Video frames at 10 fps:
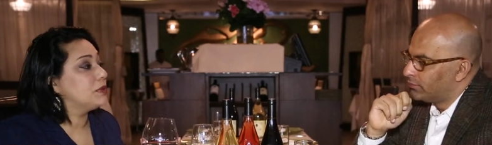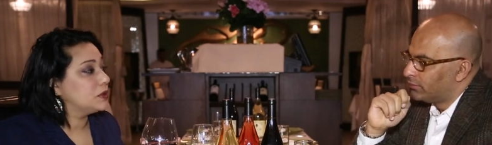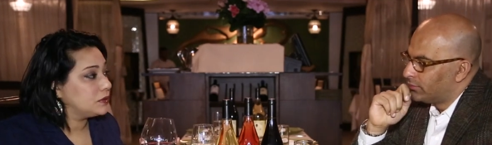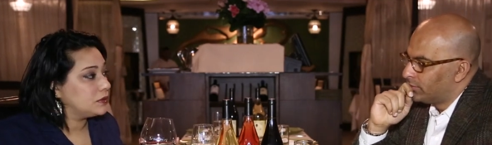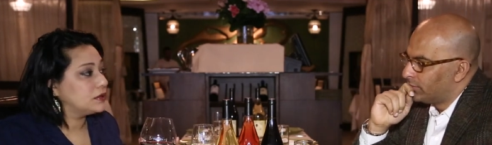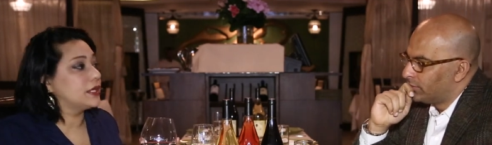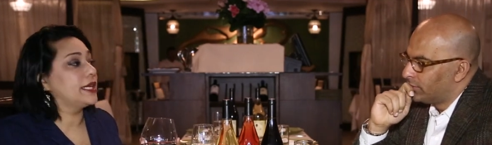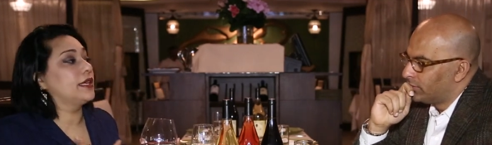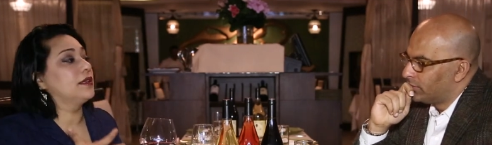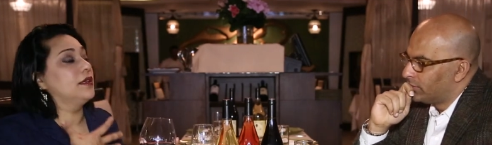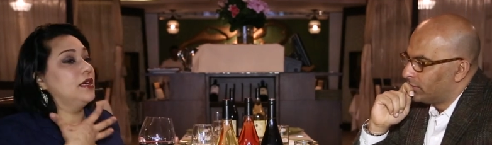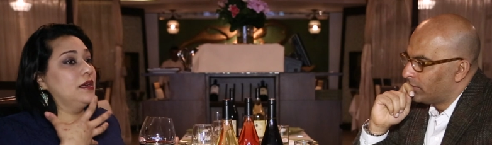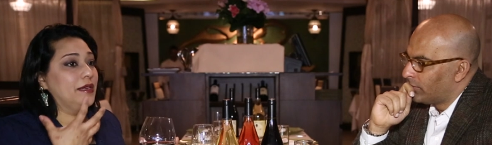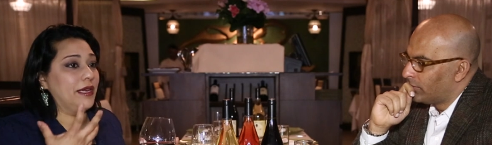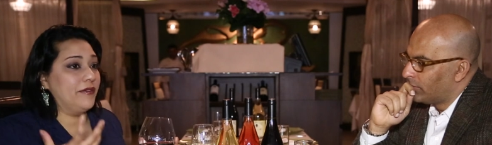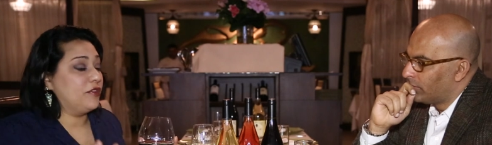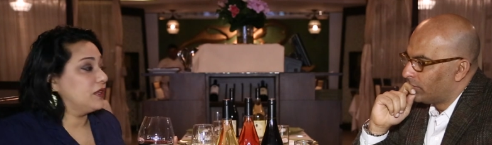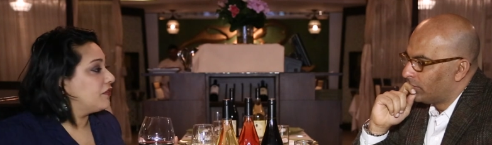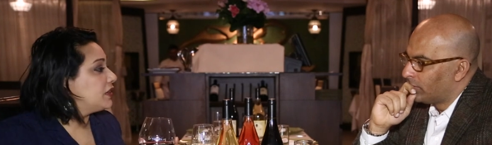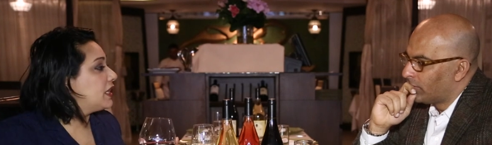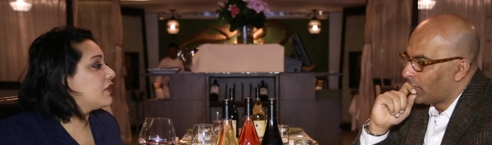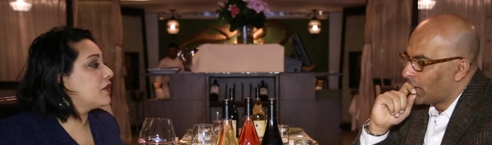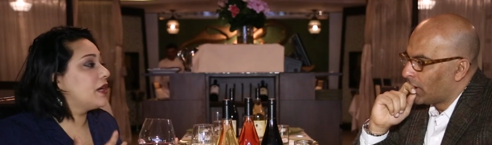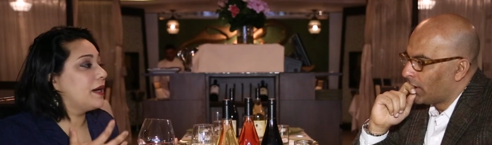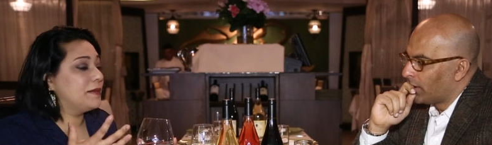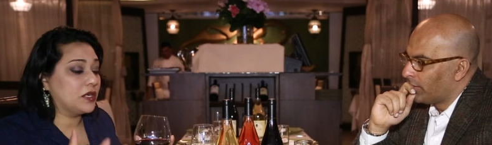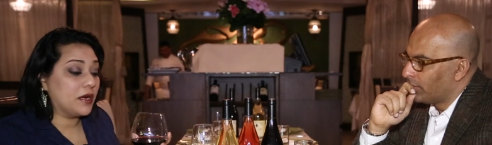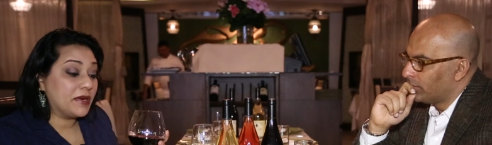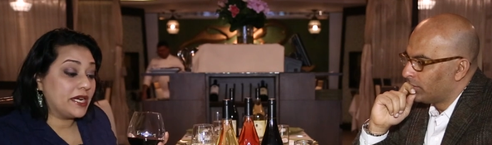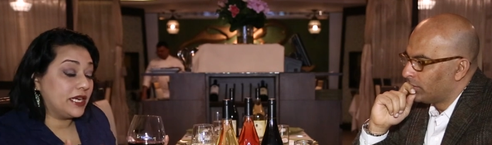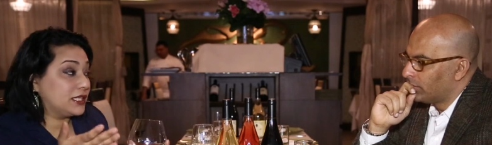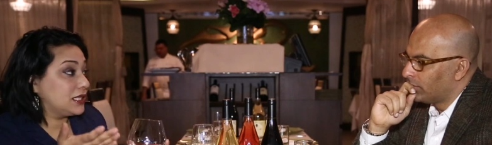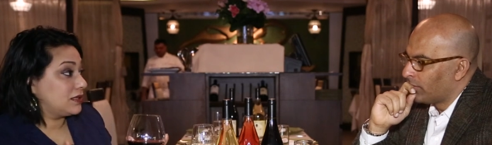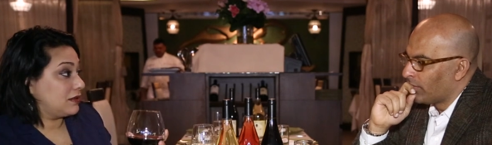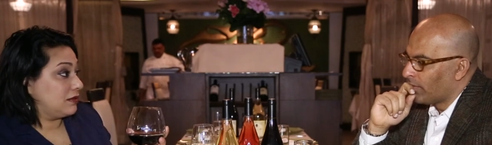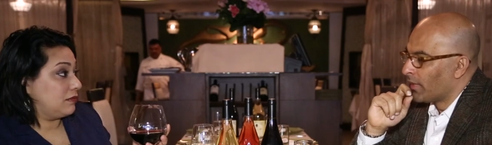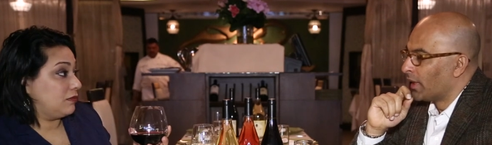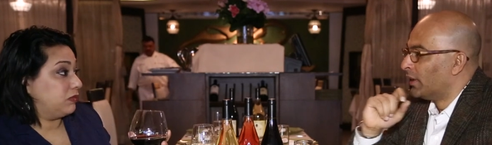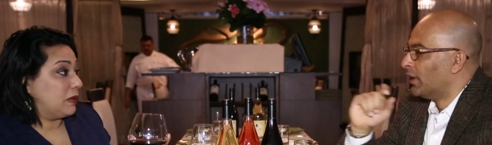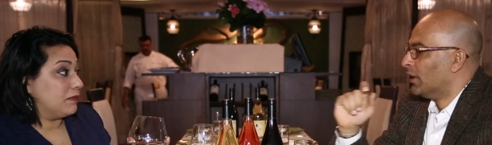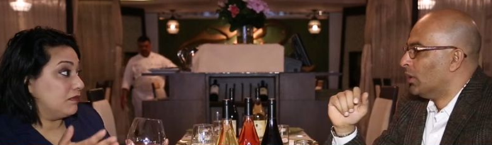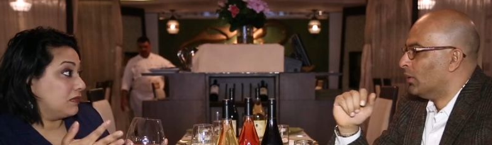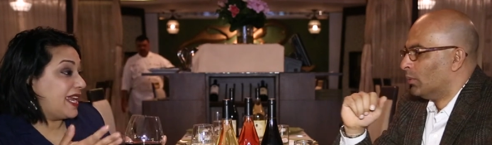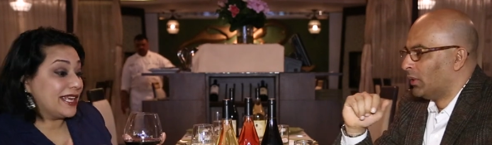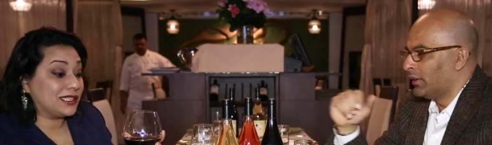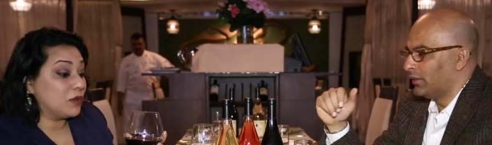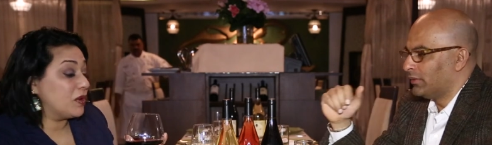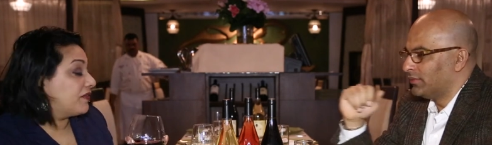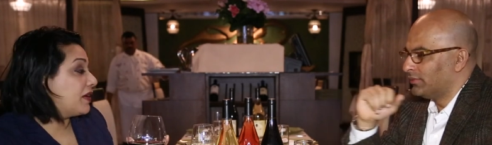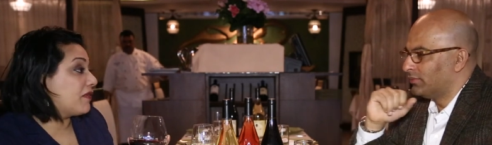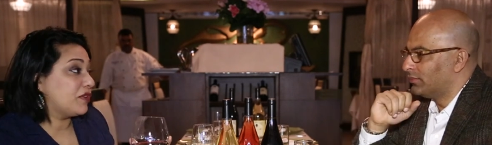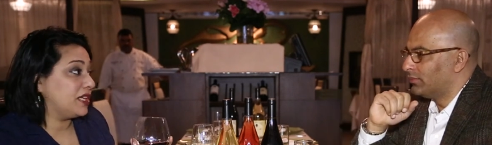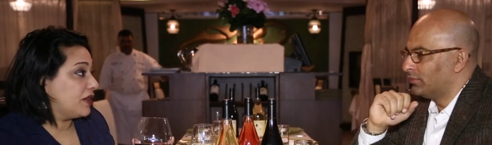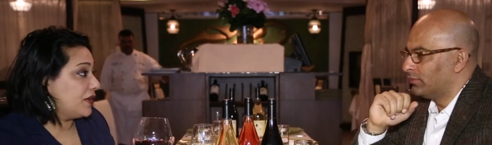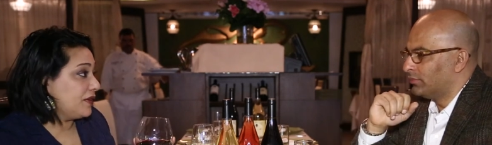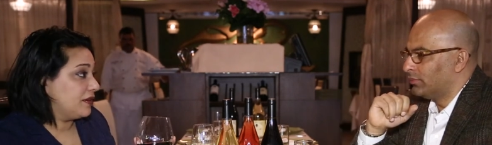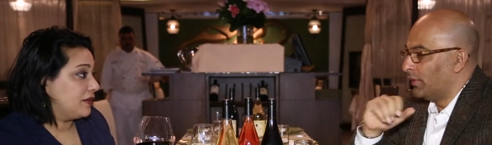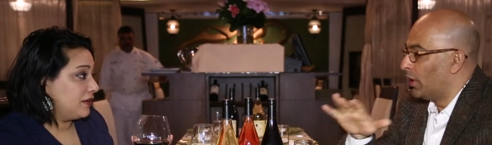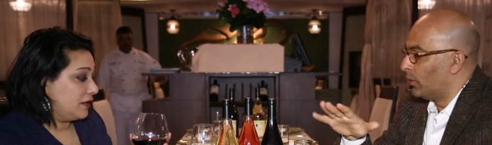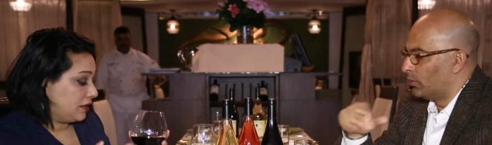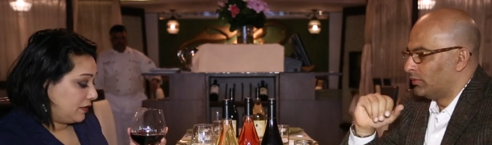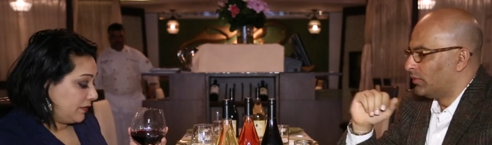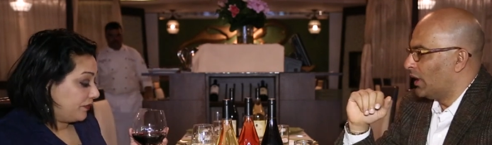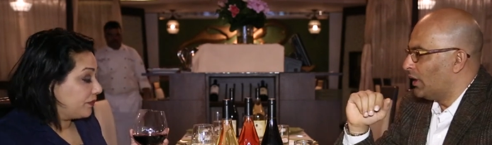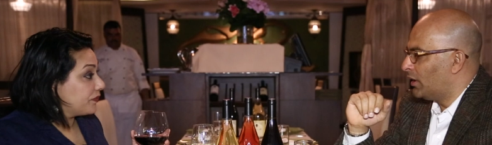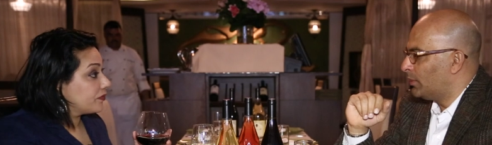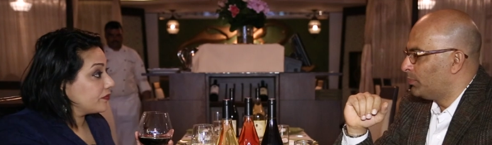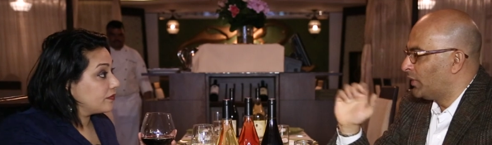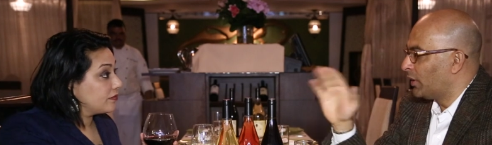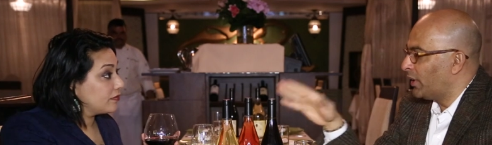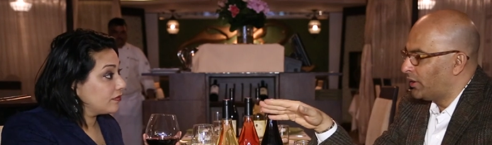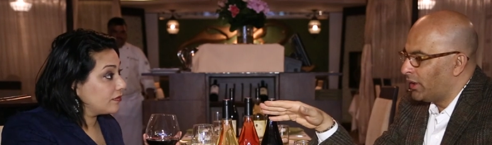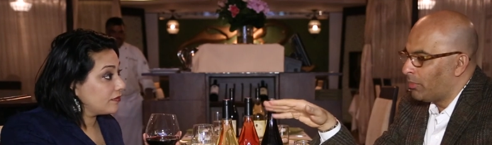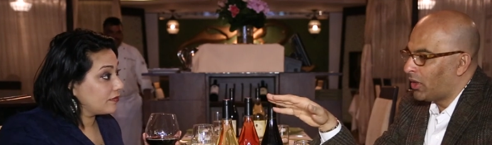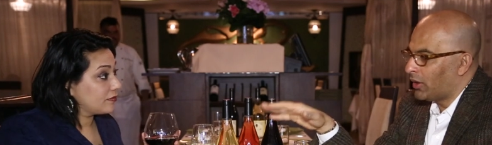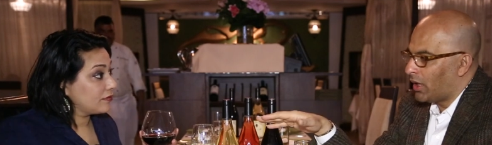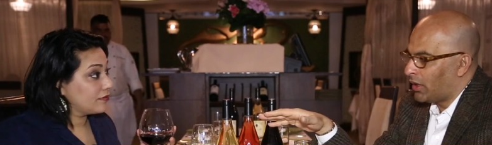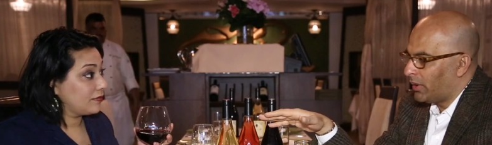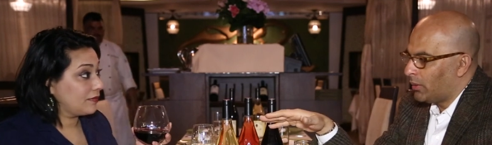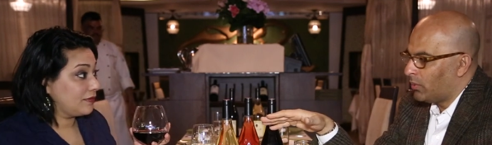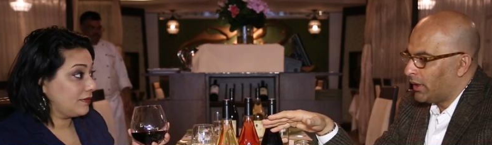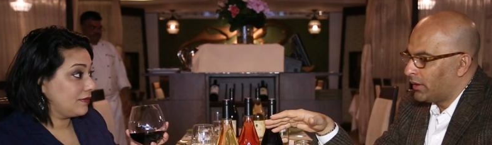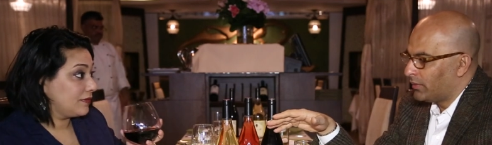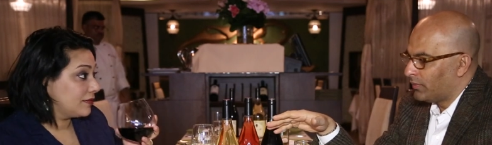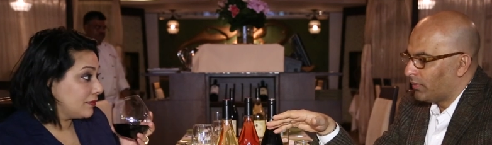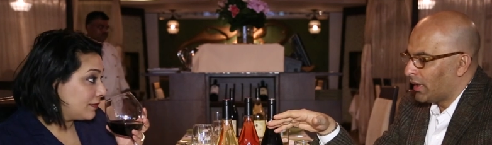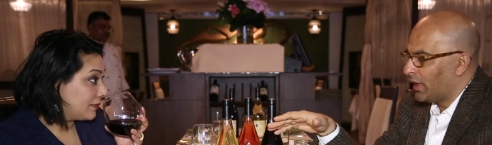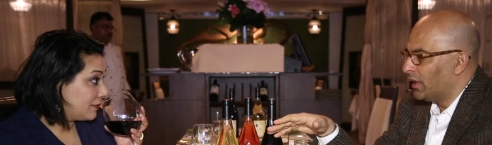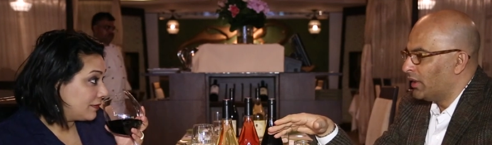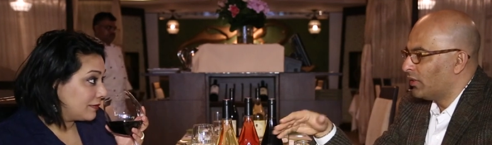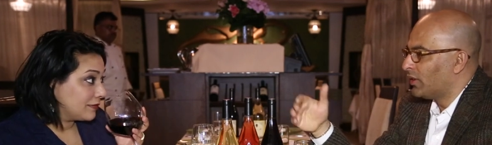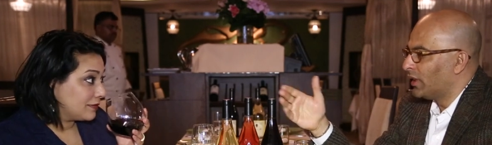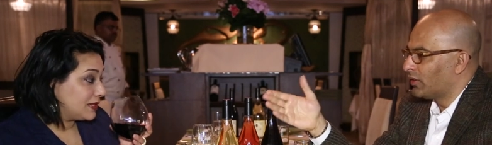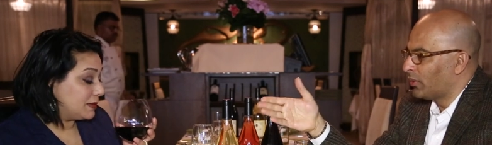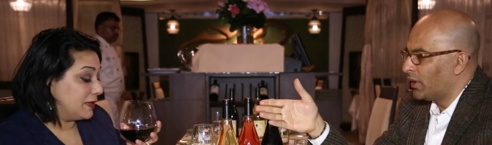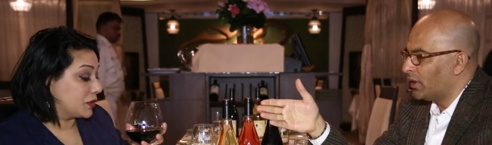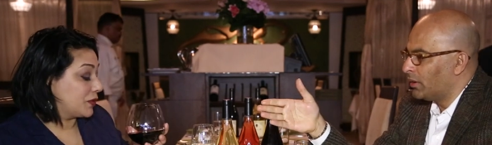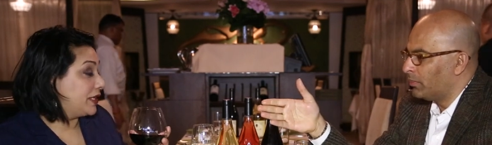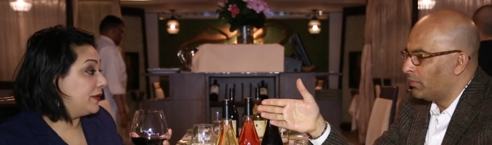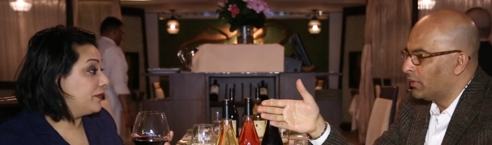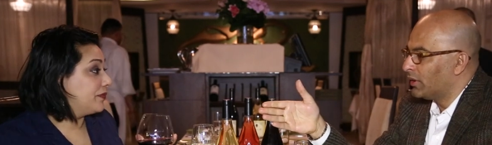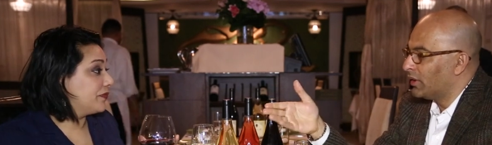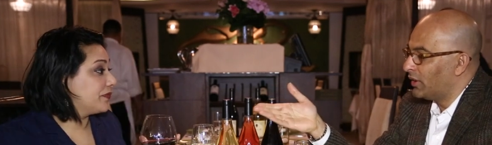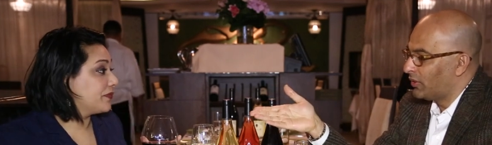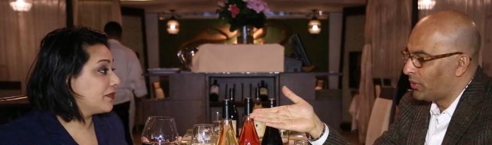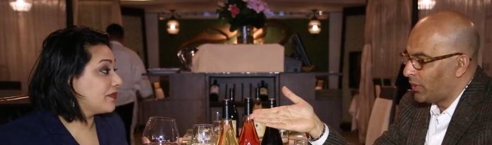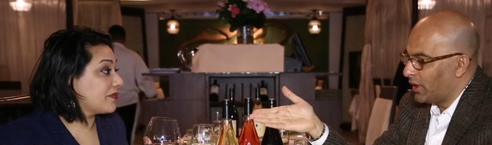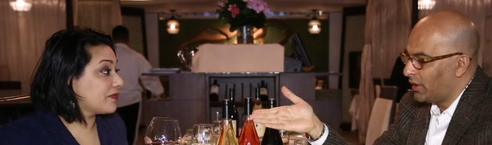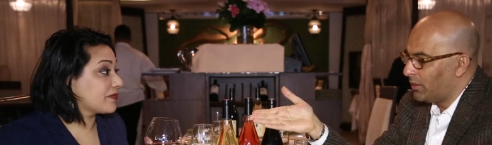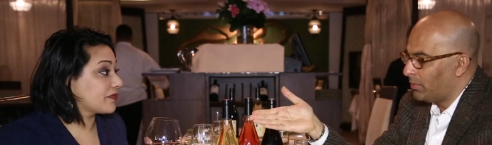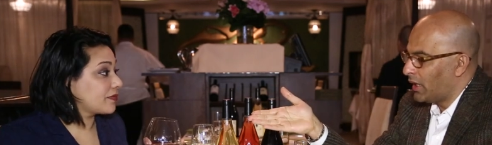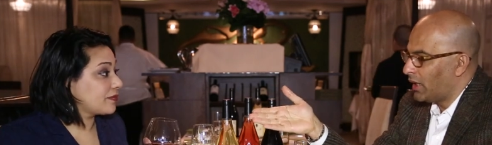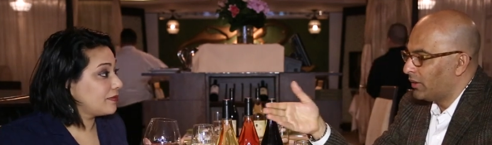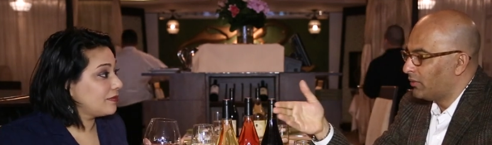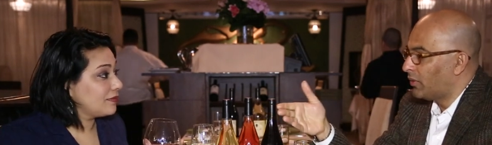Speaker 1: bold and full of flavor? I mean, am I just canceling one flavor for the other?
Speaker 2: No. The great thing about our red wine is it's created by